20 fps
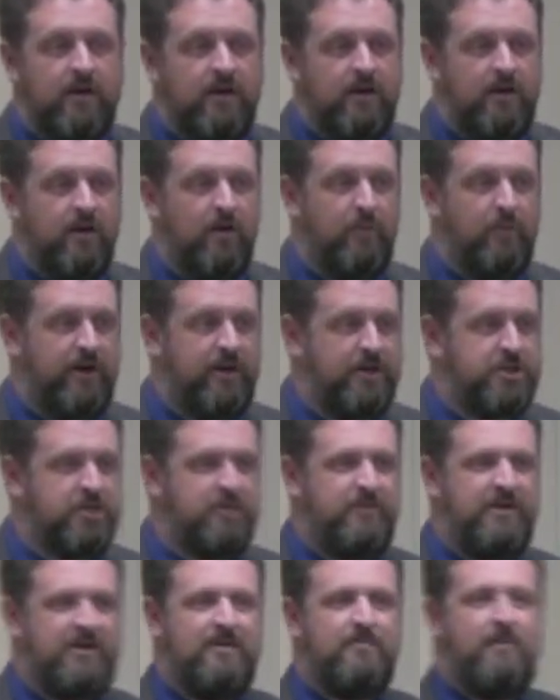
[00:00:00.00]
you know, but it
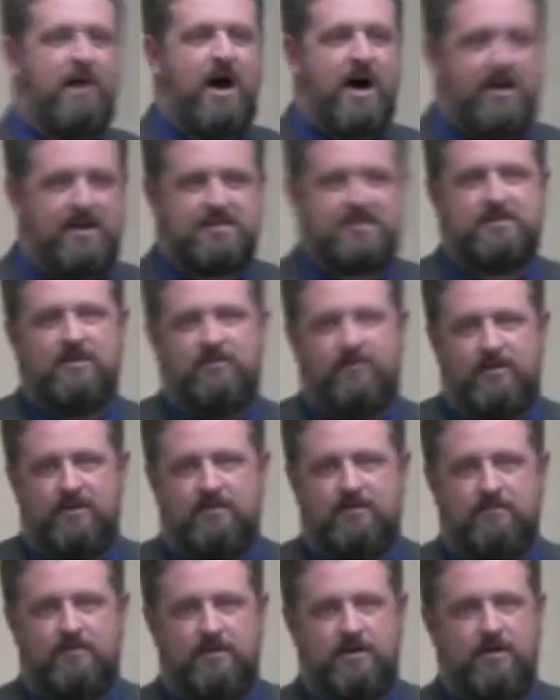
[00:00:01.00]
should be a modest living.
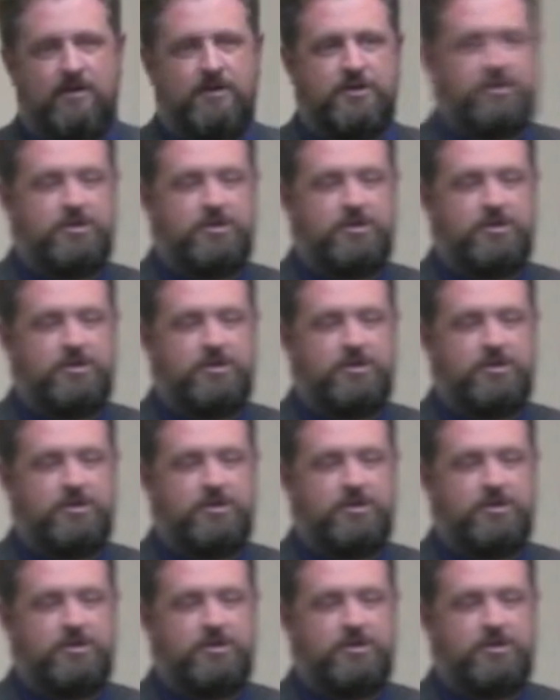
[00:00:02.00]
You know, it